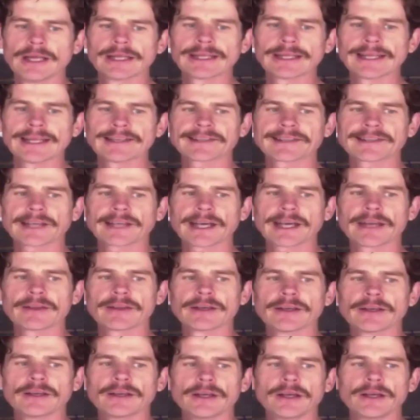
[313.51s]
Let's say
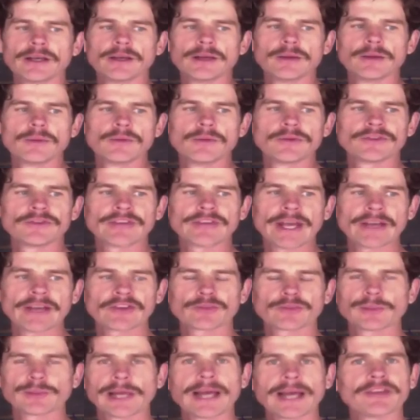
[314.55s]
that
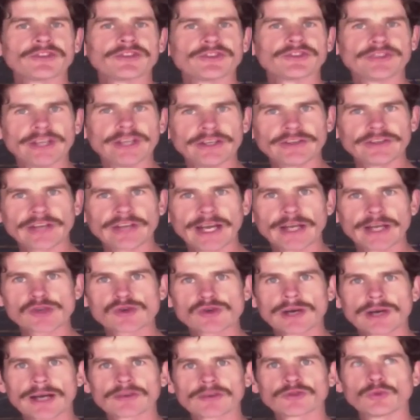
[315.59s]
tennis players did take
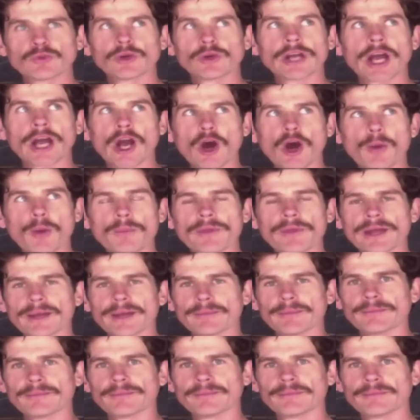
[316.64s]
drugs. Would it help
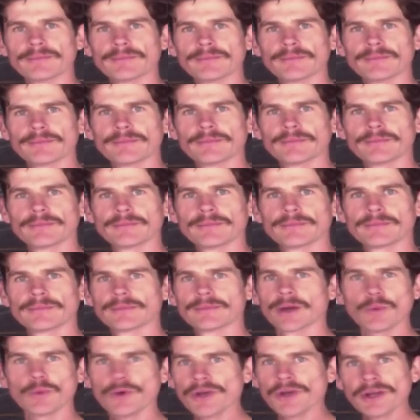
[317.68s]
them?
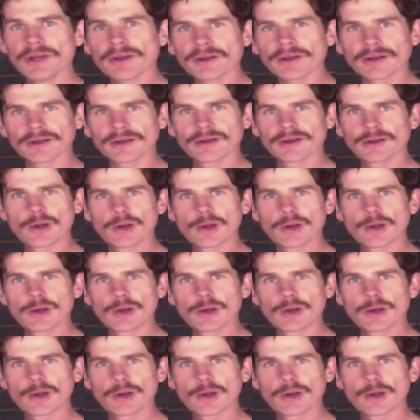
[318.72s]
It wouldn't.